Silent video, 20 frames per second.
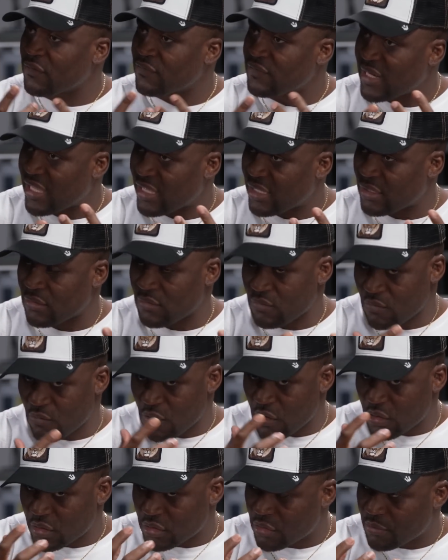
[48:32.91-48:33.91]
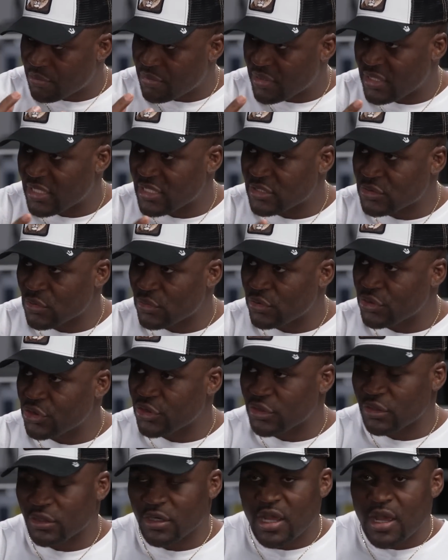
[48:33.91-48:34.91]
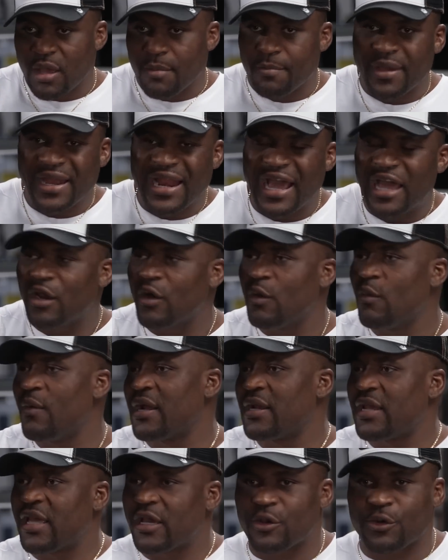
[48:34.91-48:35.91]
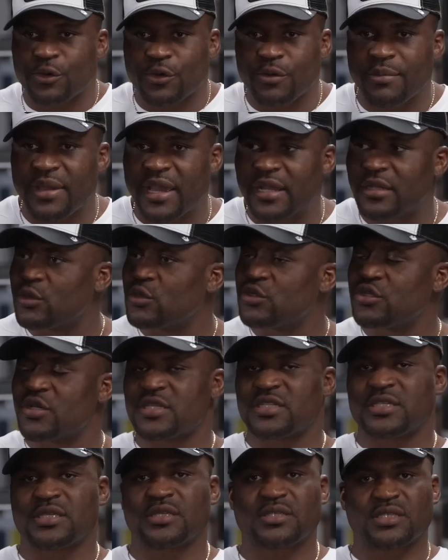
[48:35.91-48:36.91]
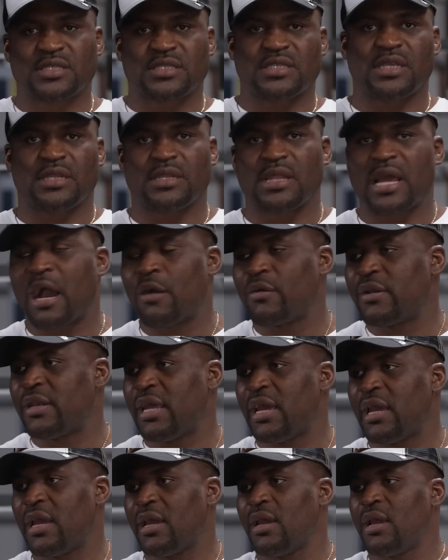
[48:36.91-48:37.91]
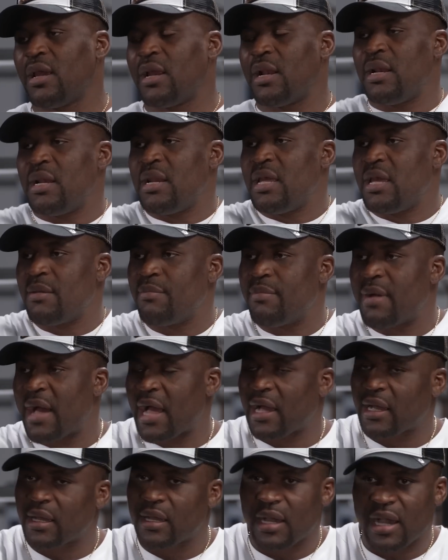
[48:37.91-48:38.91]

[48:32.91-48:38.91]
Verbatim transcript: of like what could be the solution, mm-hmm. but I don't want a grown man to just sit out there, lay back